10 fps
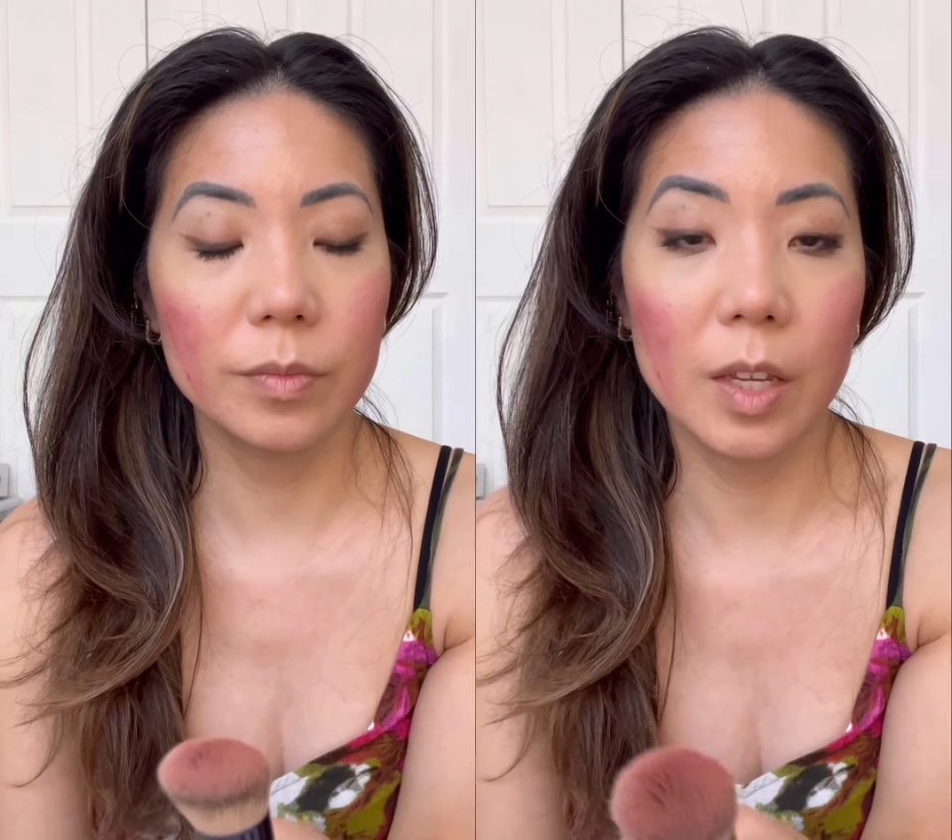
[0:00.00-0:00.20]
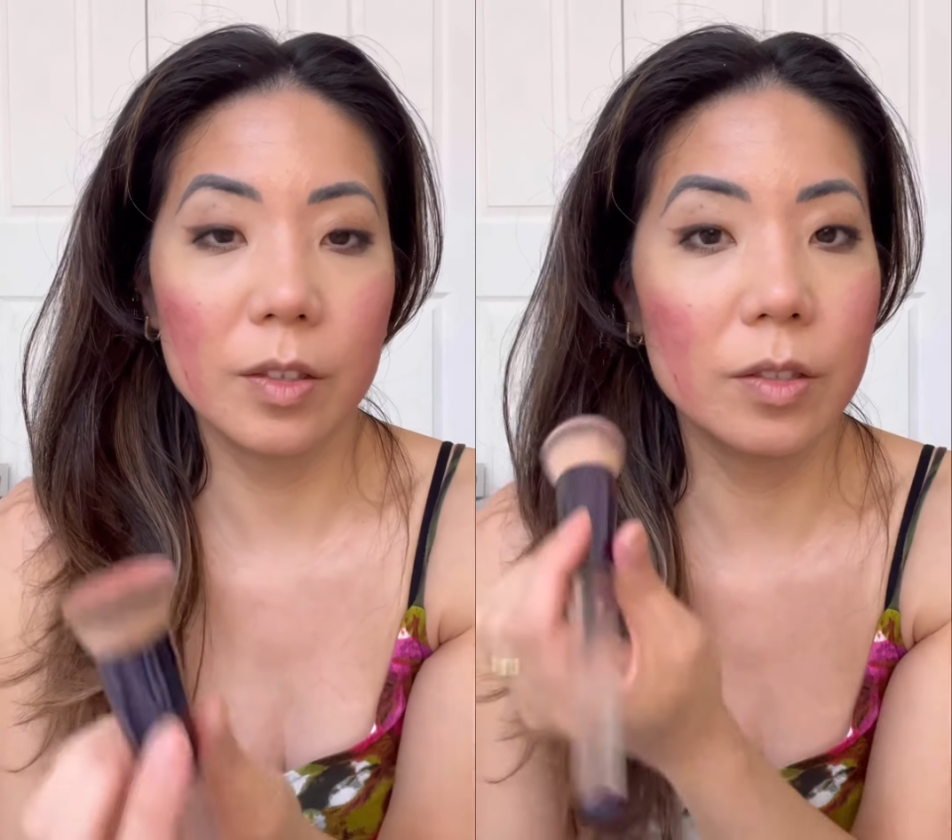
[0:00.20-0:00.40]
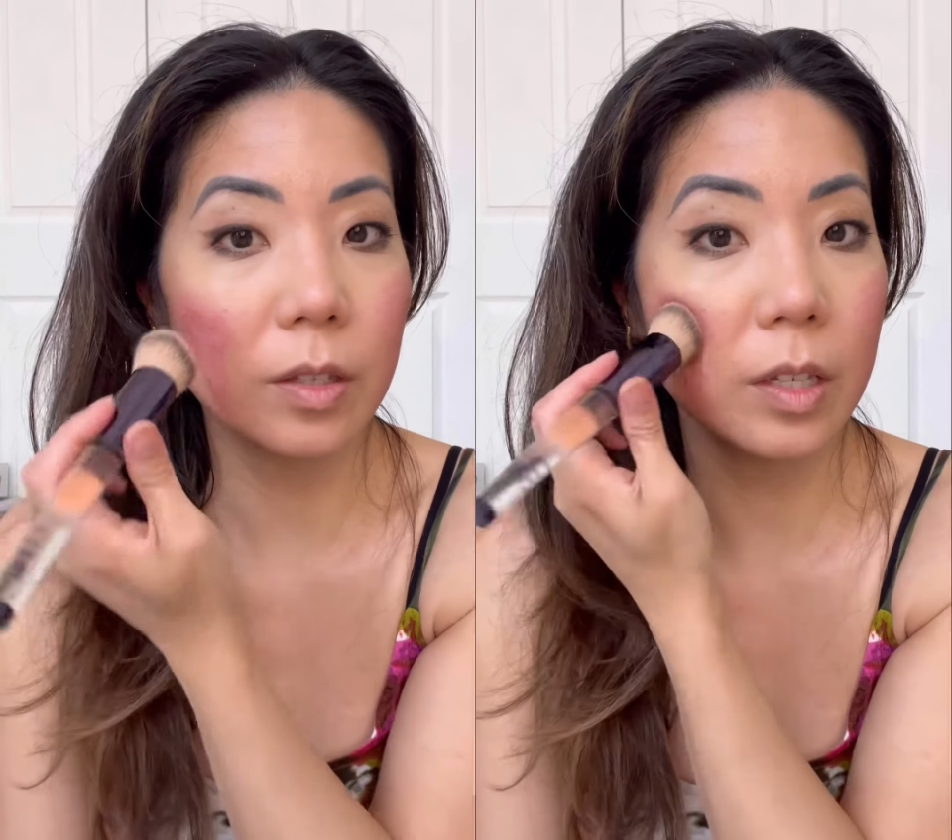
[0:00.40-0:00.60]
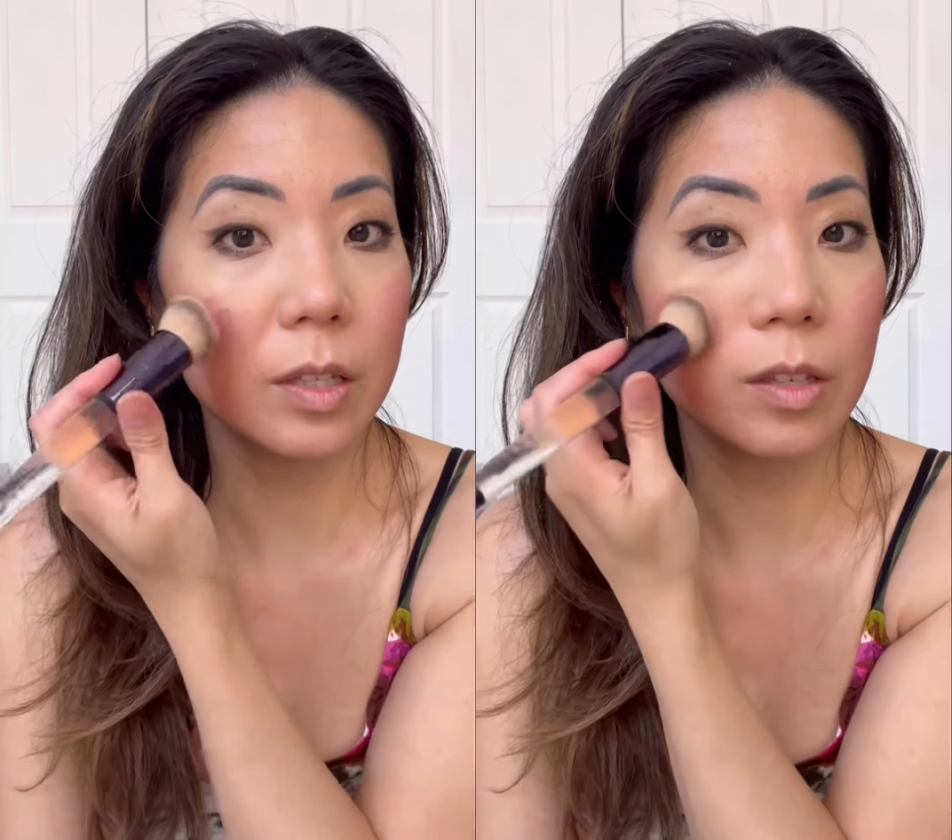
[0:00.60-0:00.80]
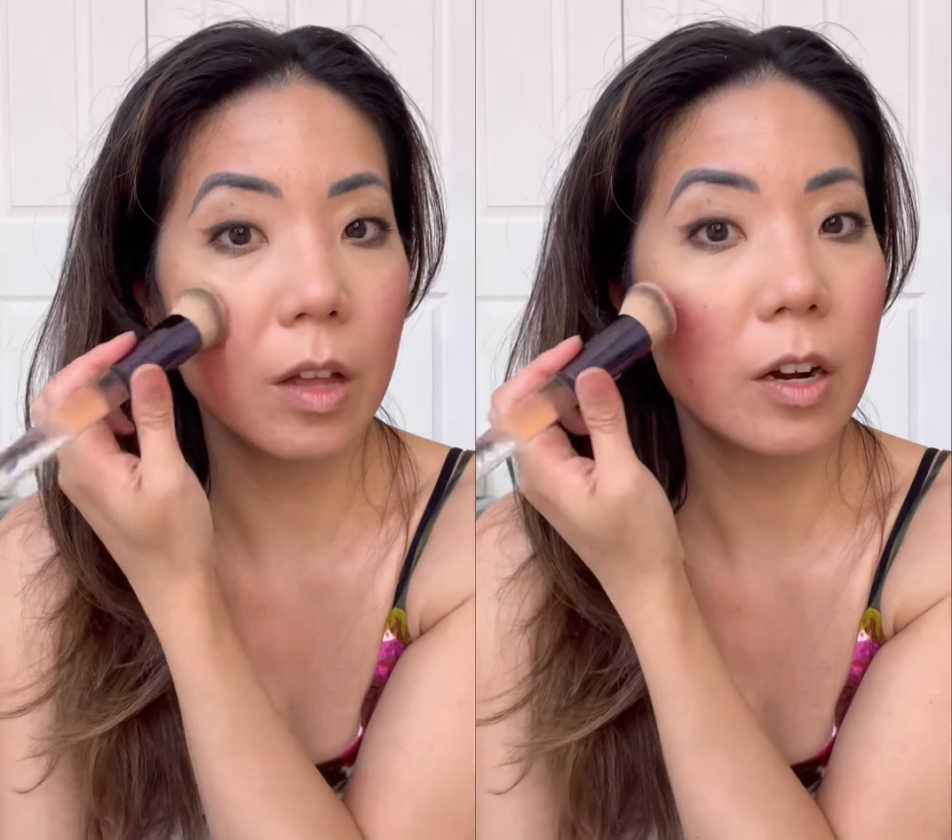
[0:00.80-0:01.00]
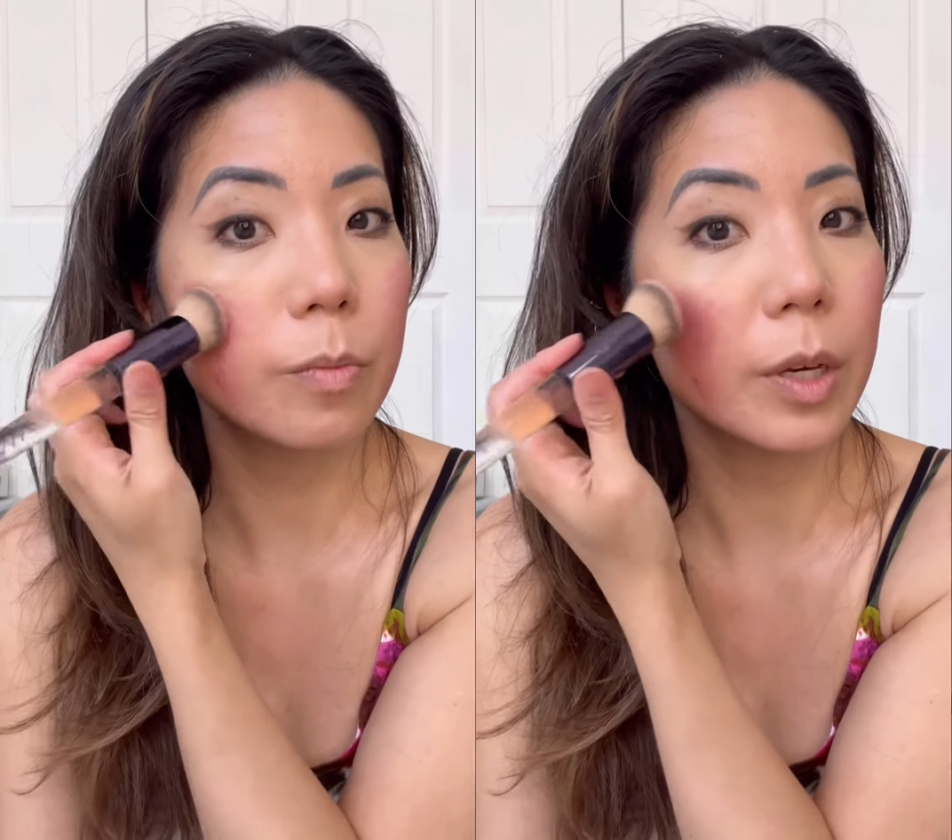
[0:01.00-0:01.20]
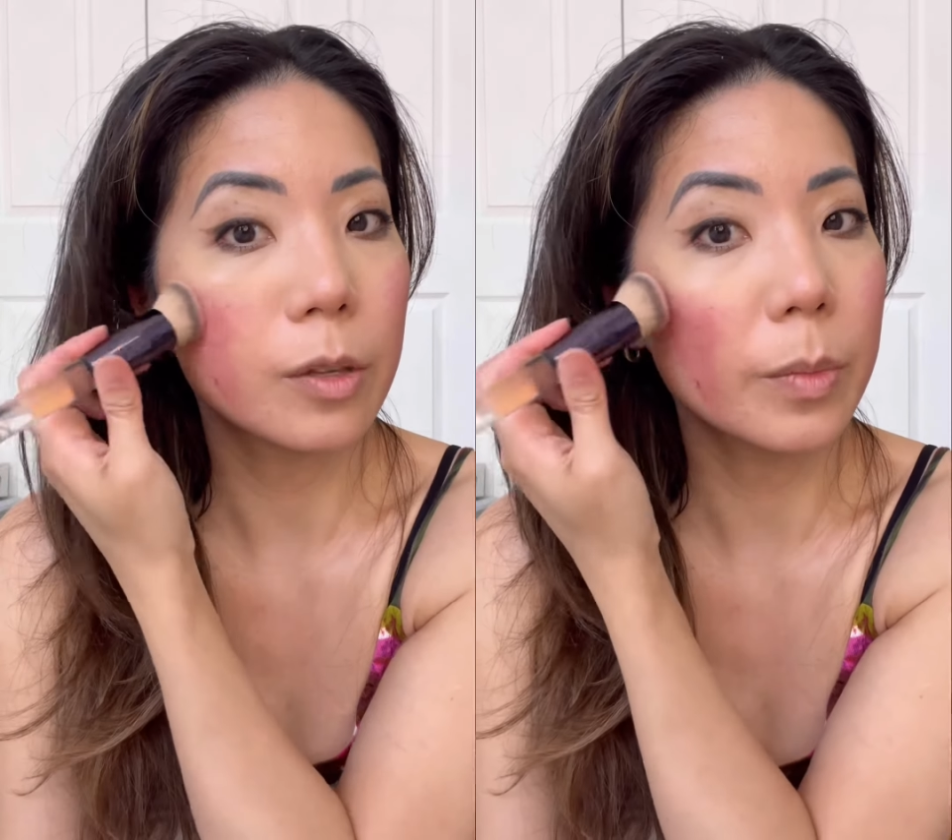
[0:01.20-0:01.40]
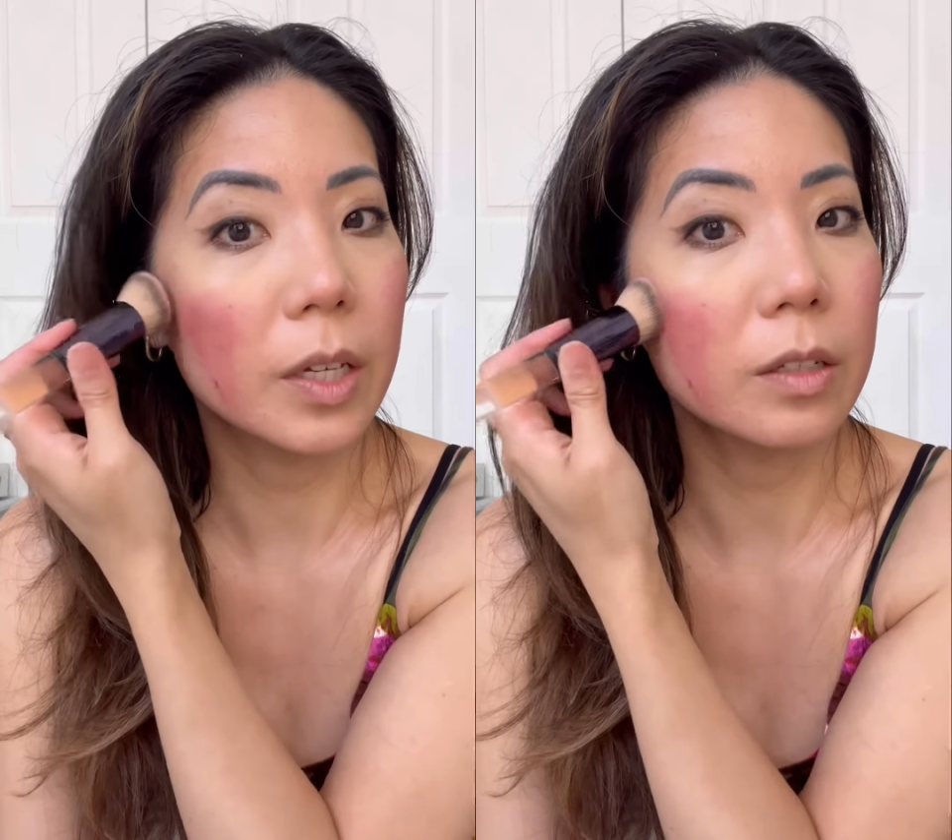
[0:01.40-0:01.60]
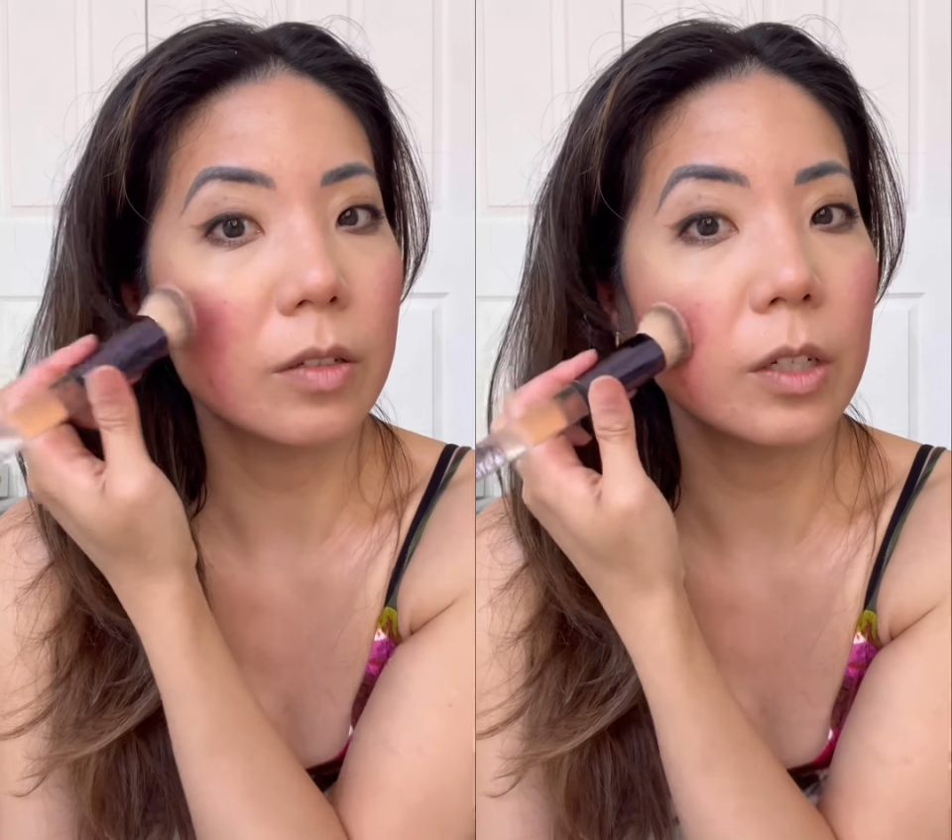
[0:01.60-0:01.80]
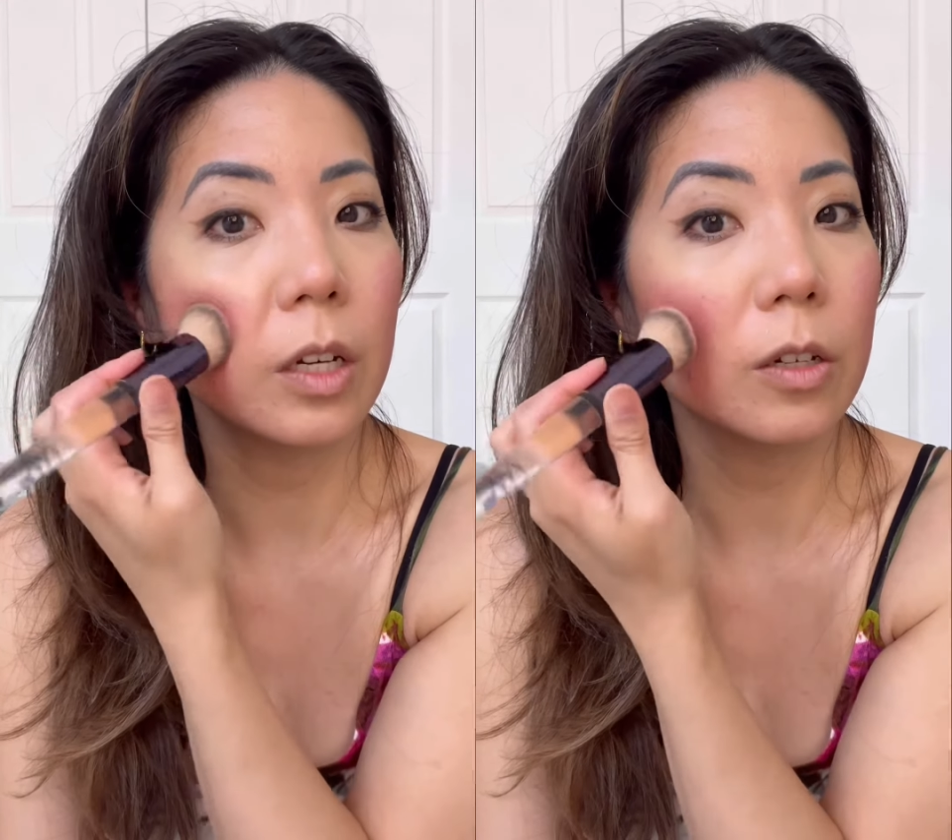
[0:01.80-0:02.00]
it's, it's a lot of pigment,
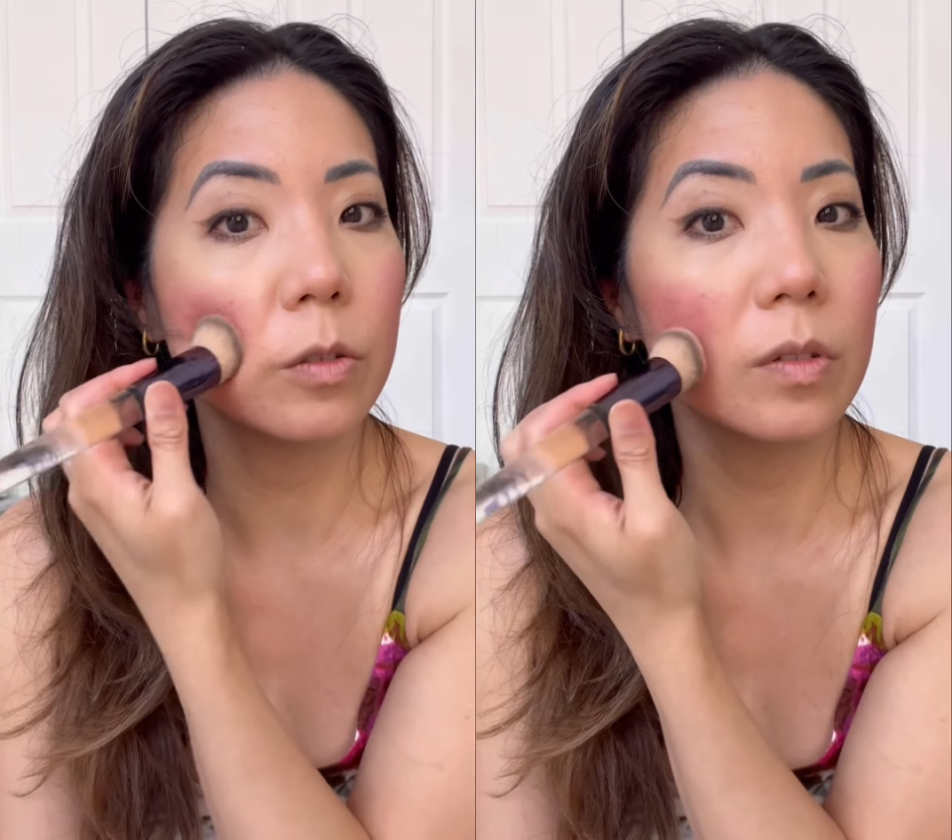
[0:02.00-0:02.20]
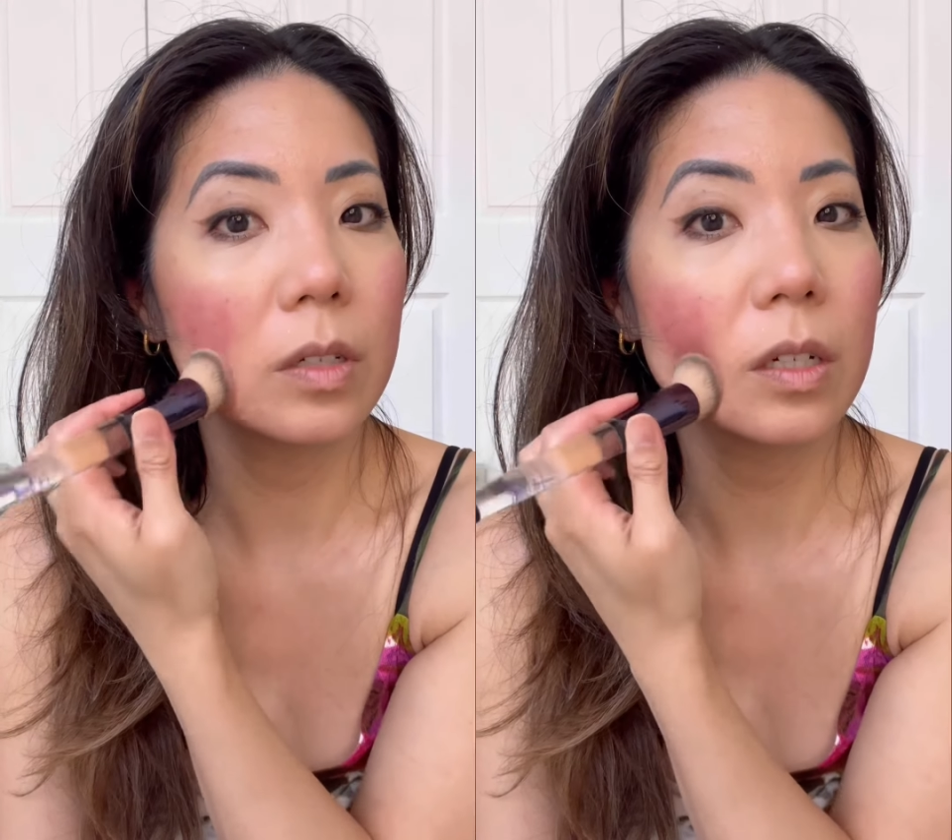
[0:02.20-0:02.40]
you know?